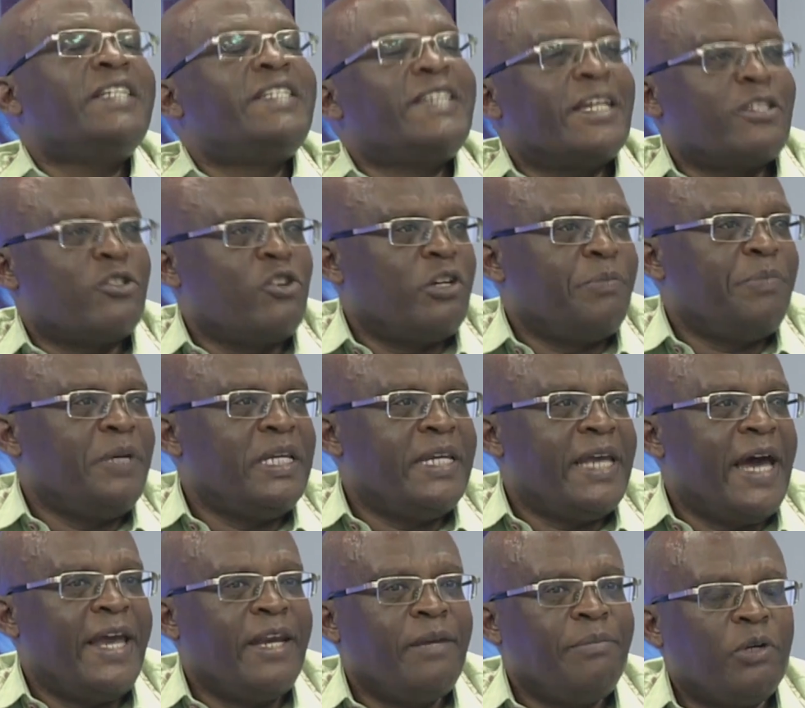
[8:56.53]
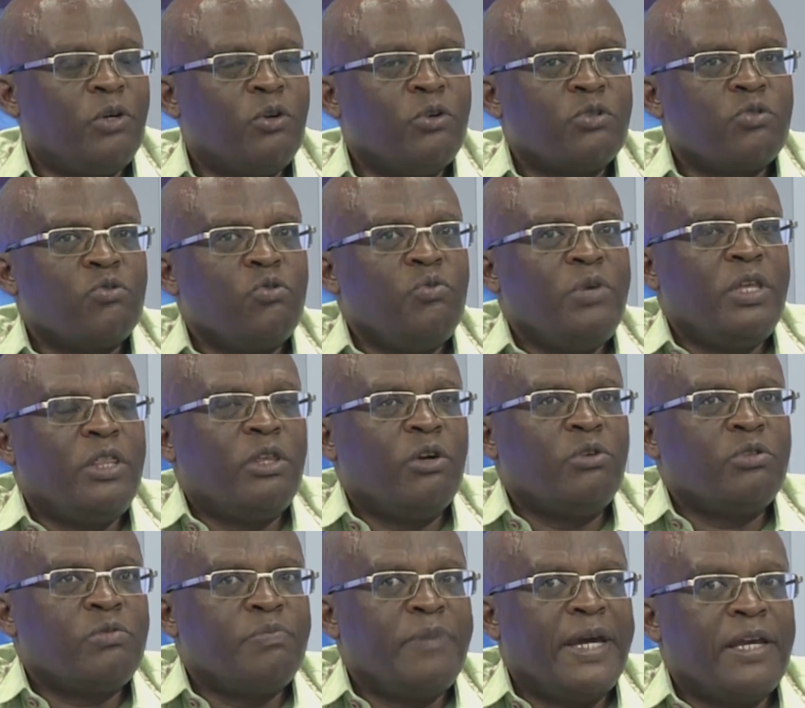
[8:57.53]
It has not been done because we
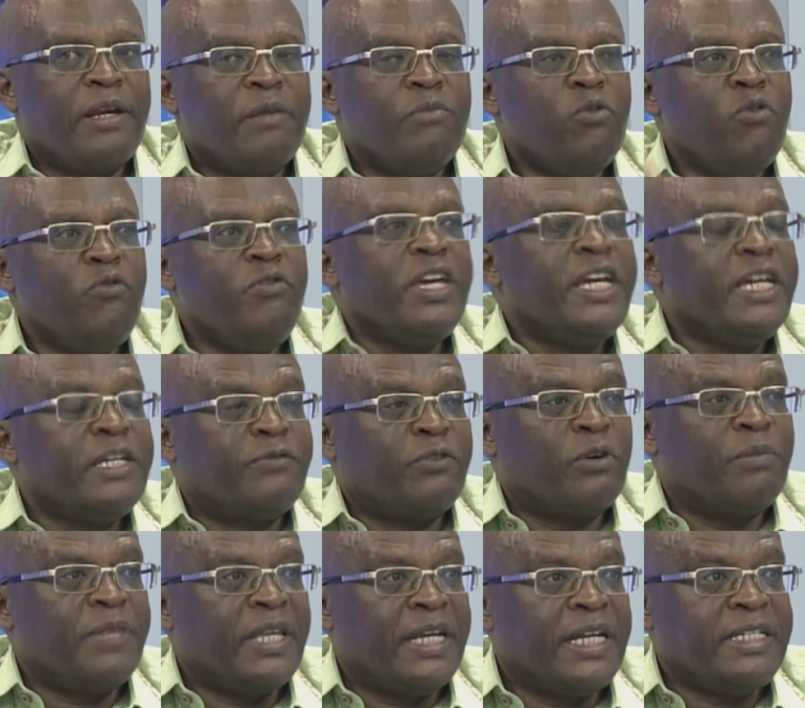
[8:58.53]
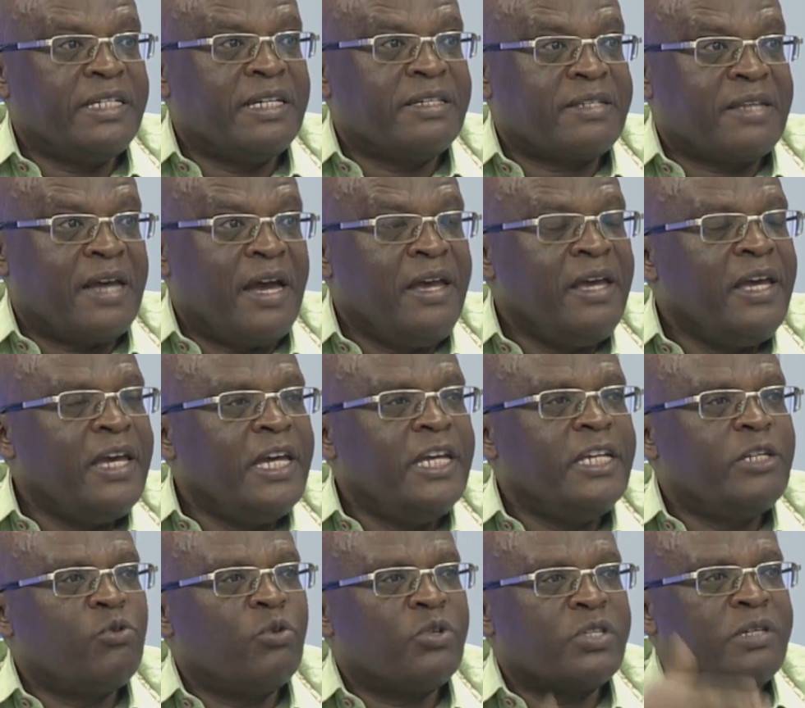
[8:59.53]
thought by removing it from the register,
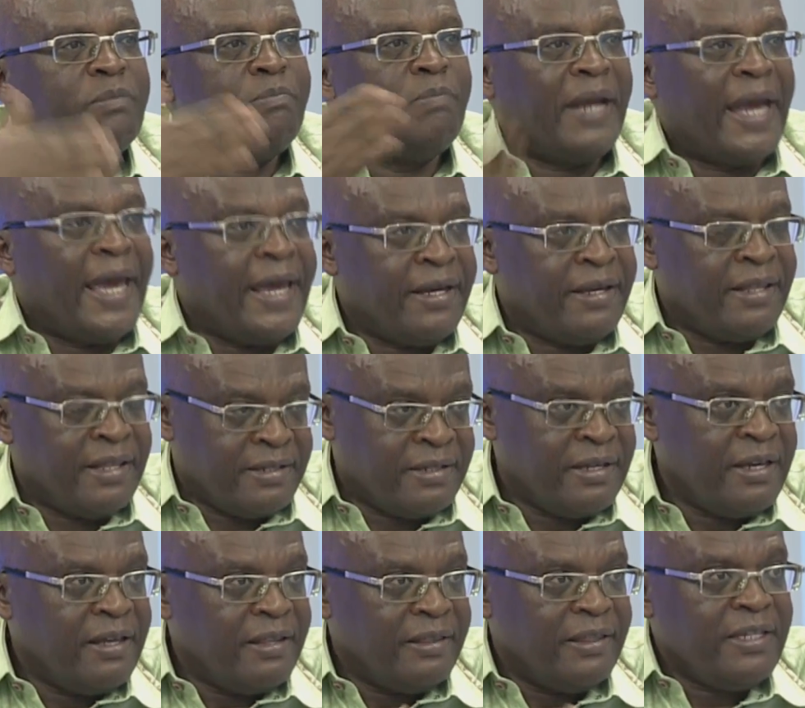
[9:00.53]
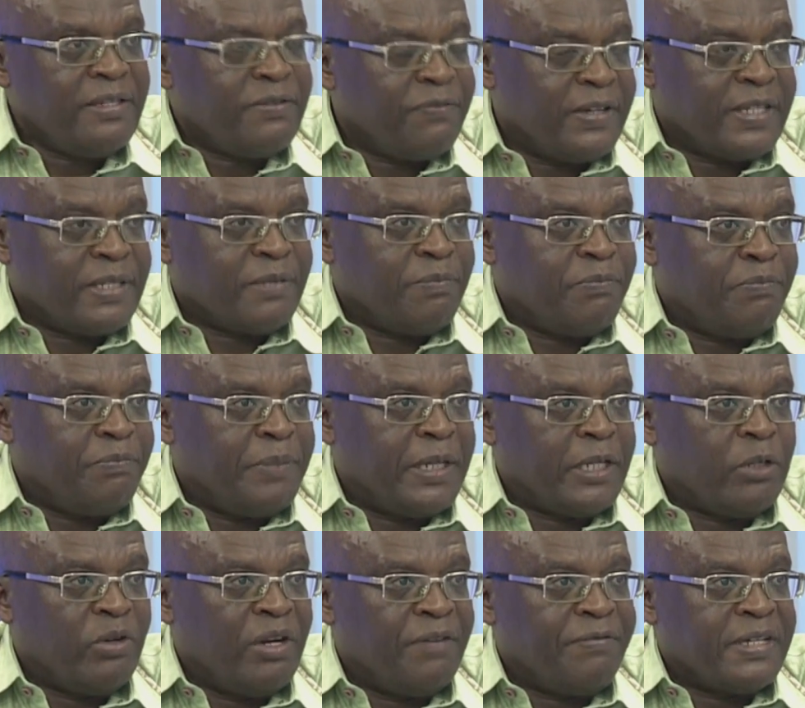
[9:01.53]
it was implied that this
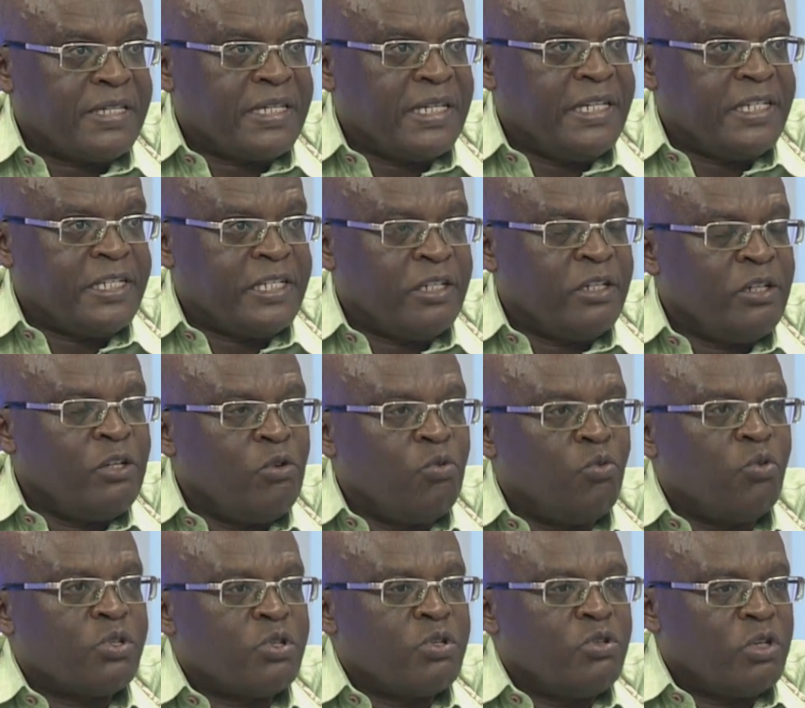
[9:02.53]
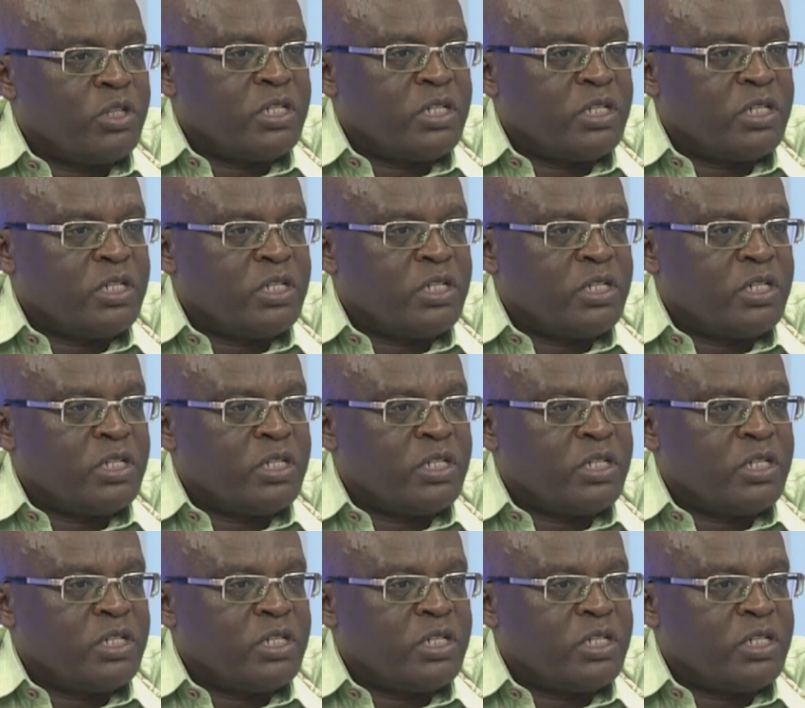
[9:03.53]
particular facility was not